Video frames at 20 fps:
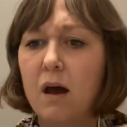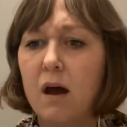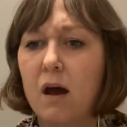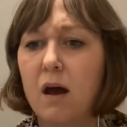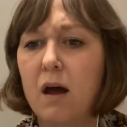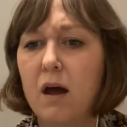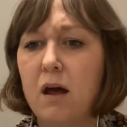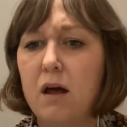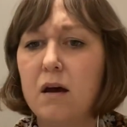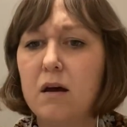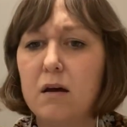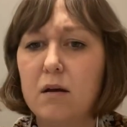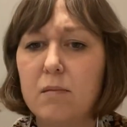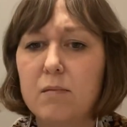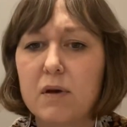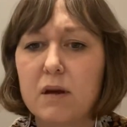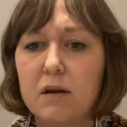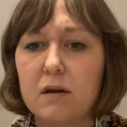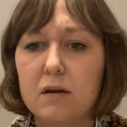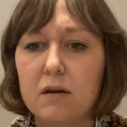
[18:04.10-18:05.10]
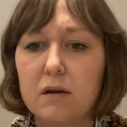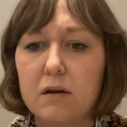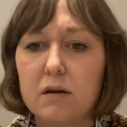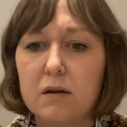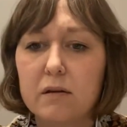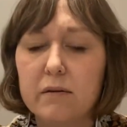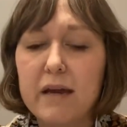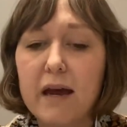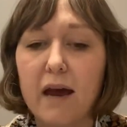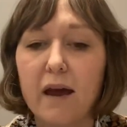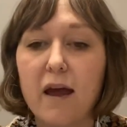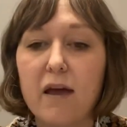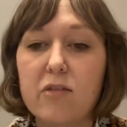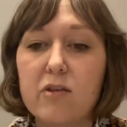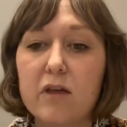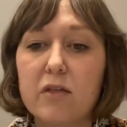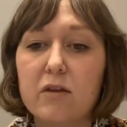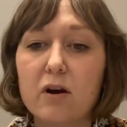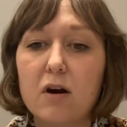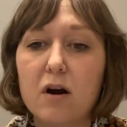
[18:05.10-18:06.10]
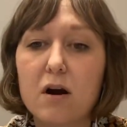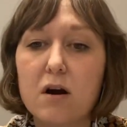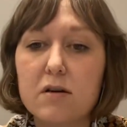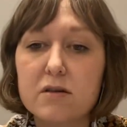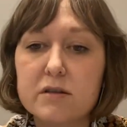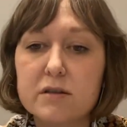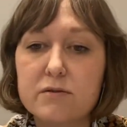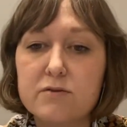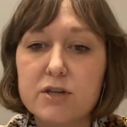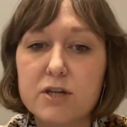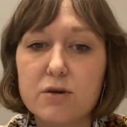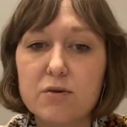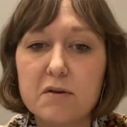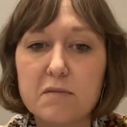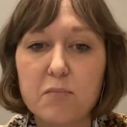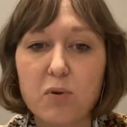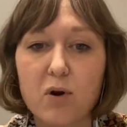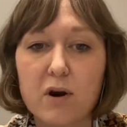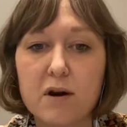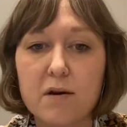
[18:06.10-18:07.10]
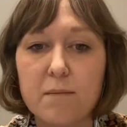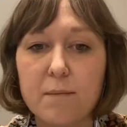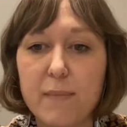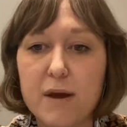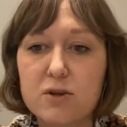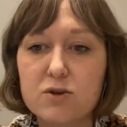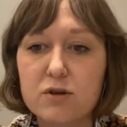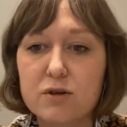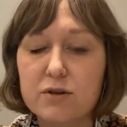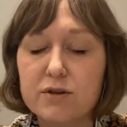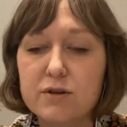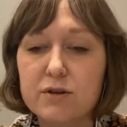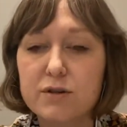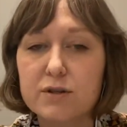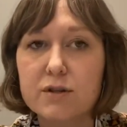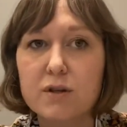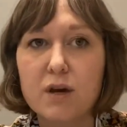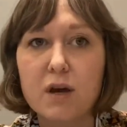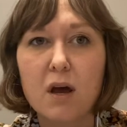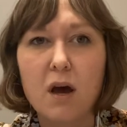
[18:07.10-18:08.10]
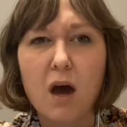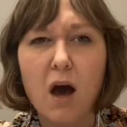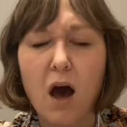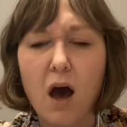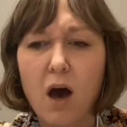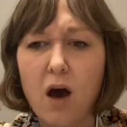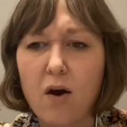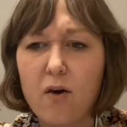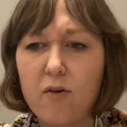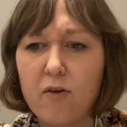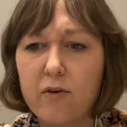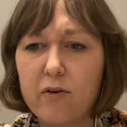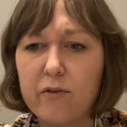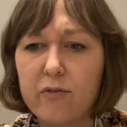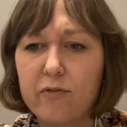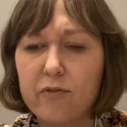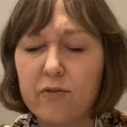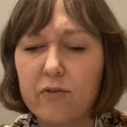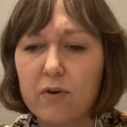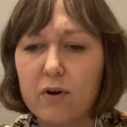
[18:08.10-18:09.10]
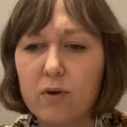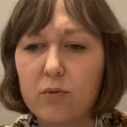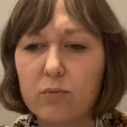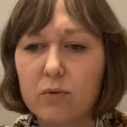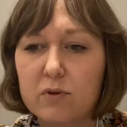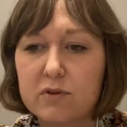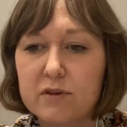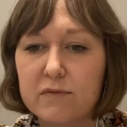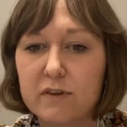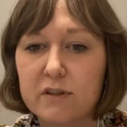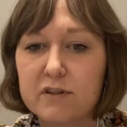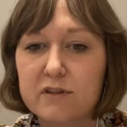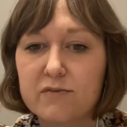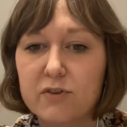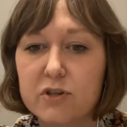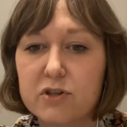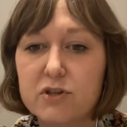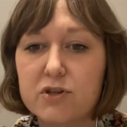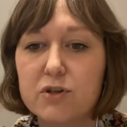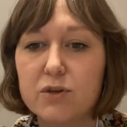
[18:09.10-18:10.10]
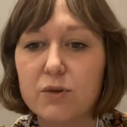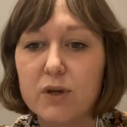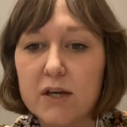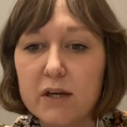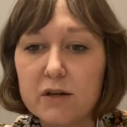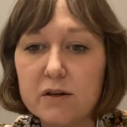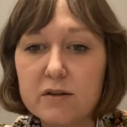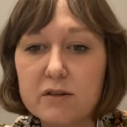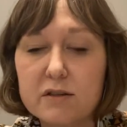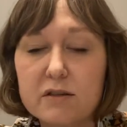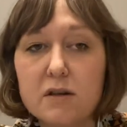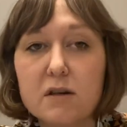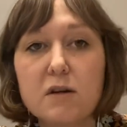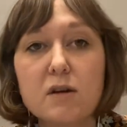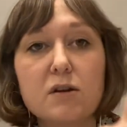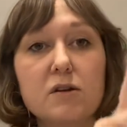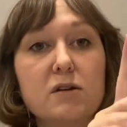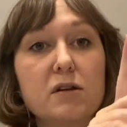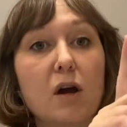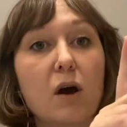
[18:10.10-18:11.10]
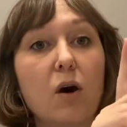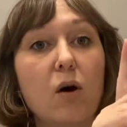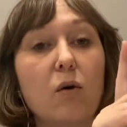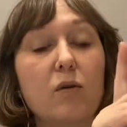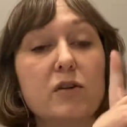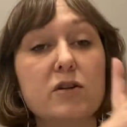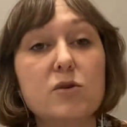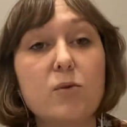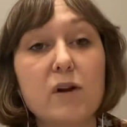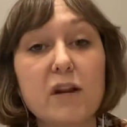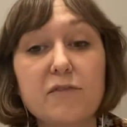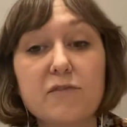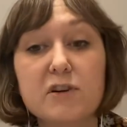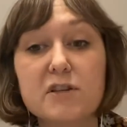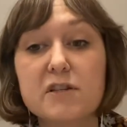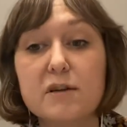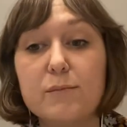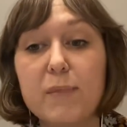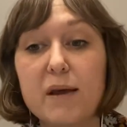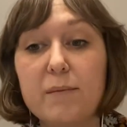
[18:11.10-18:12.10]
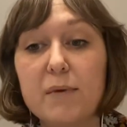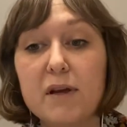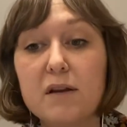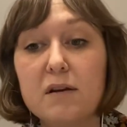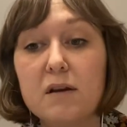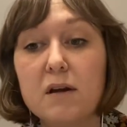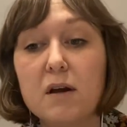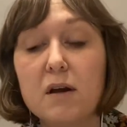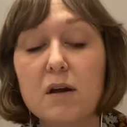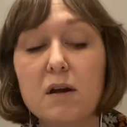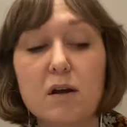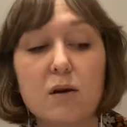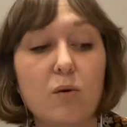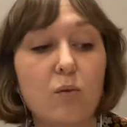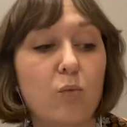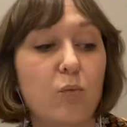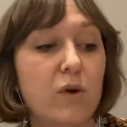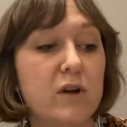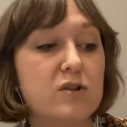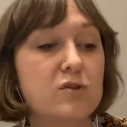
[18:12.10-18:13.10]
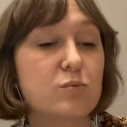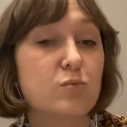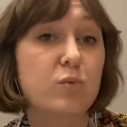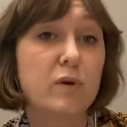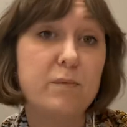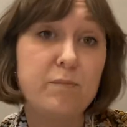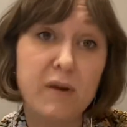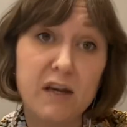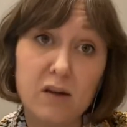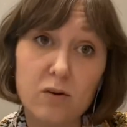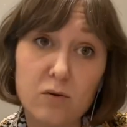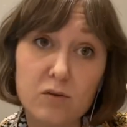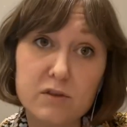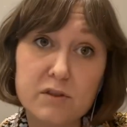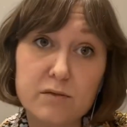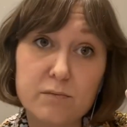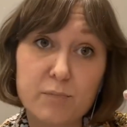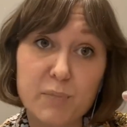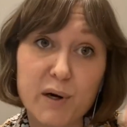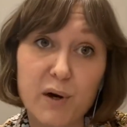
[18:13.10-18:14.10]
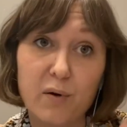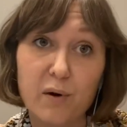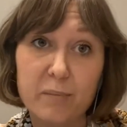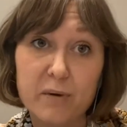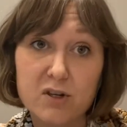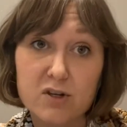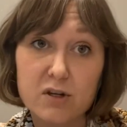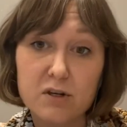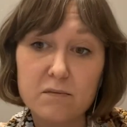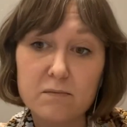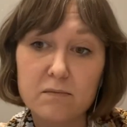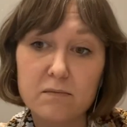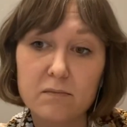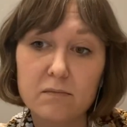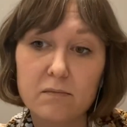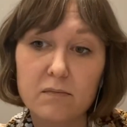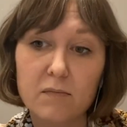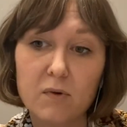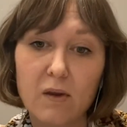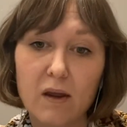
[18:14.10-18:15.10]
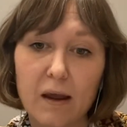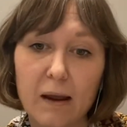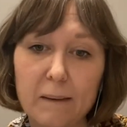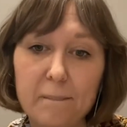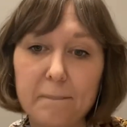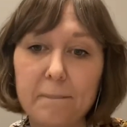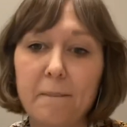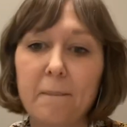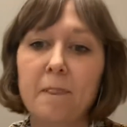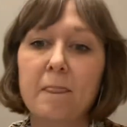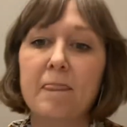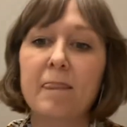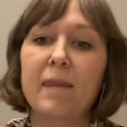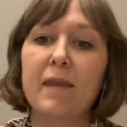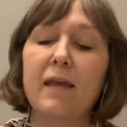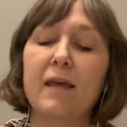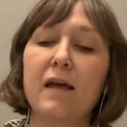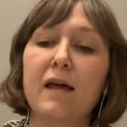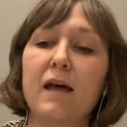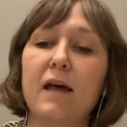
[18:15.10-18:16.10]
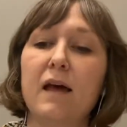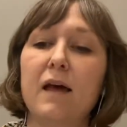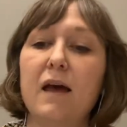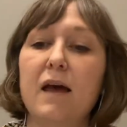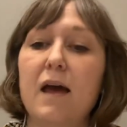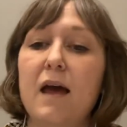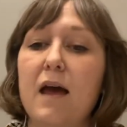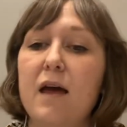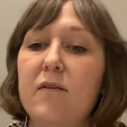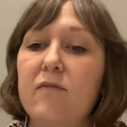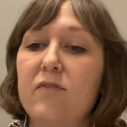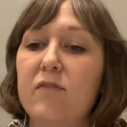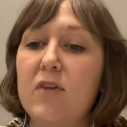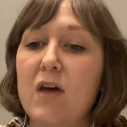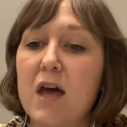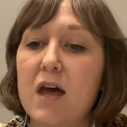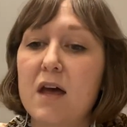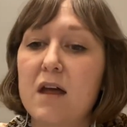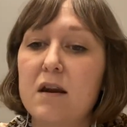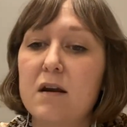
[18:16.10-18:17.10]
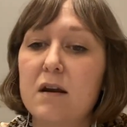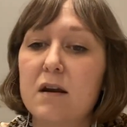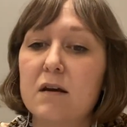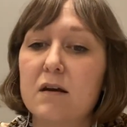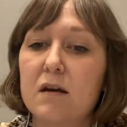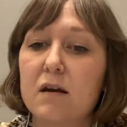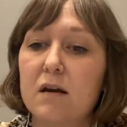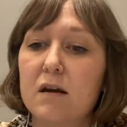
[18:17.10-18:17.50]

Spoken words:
And then there are also two important measures of Roosevelt's first 2 years. So the 21st Amendment, which repealed prohibition, okay? And then,